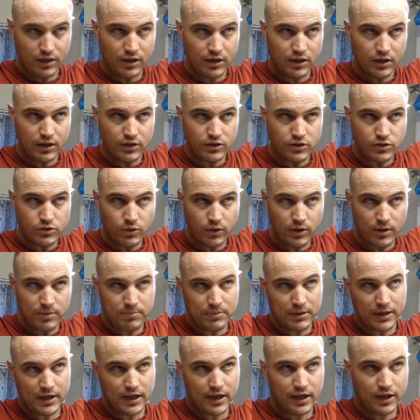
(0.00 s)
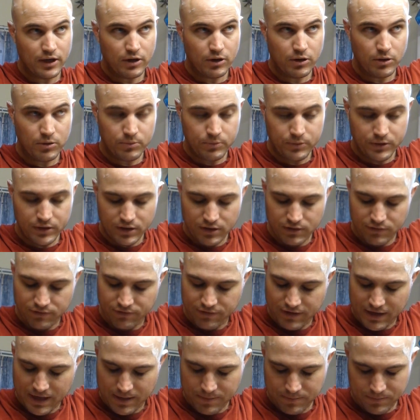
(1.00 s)
enjoy being at home with the
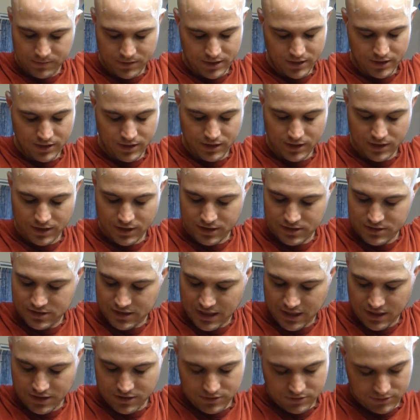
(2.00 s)
family, kids out of